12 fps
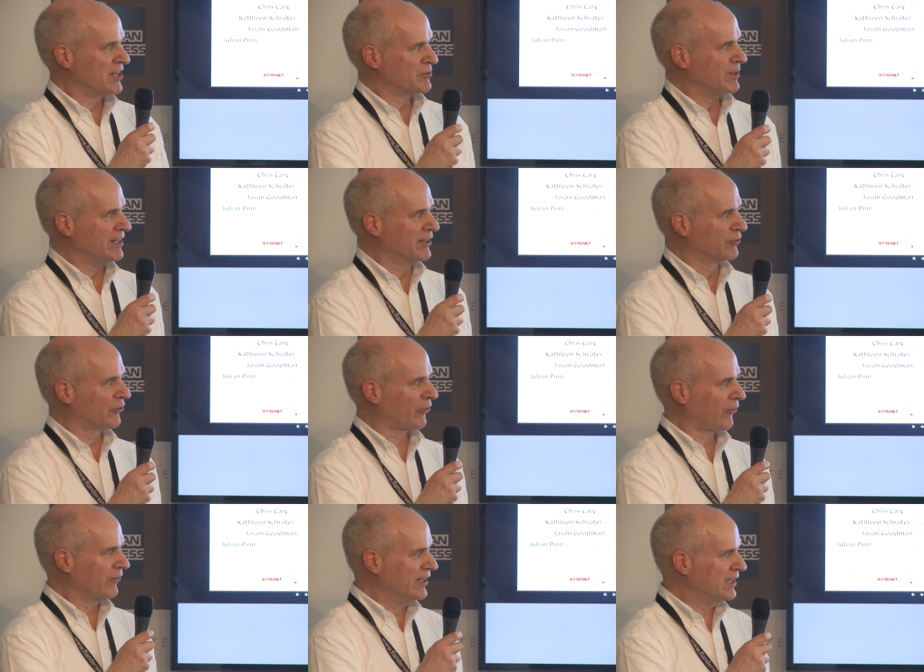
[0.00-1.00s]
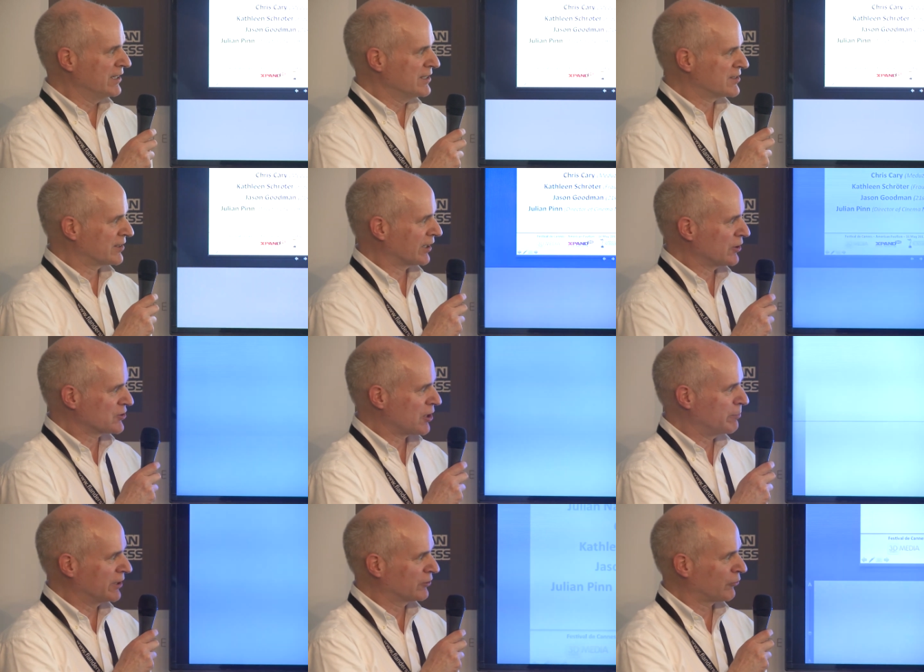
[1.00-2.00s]
has been in three D,
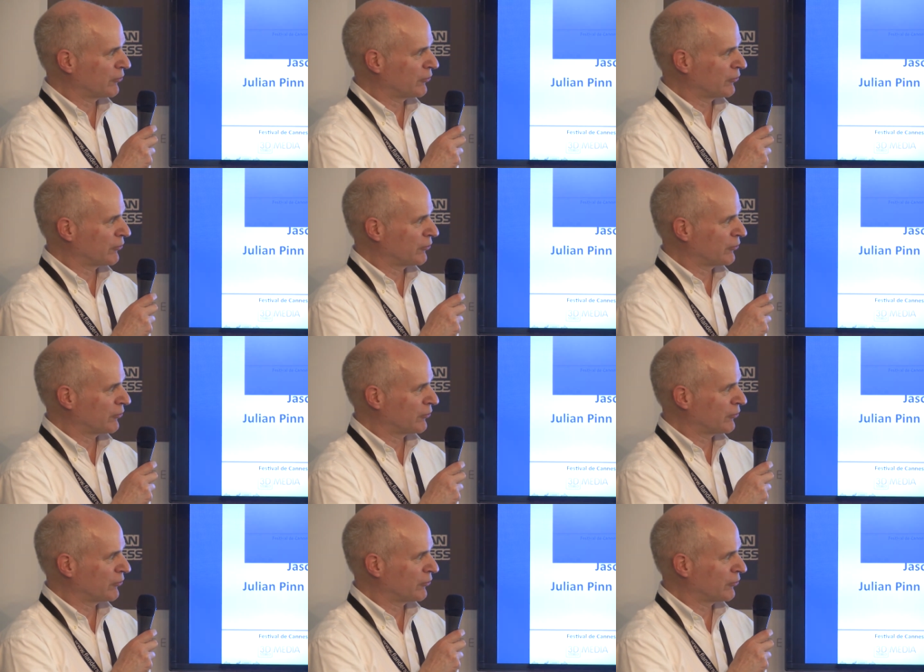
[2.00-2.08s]
stereoscopic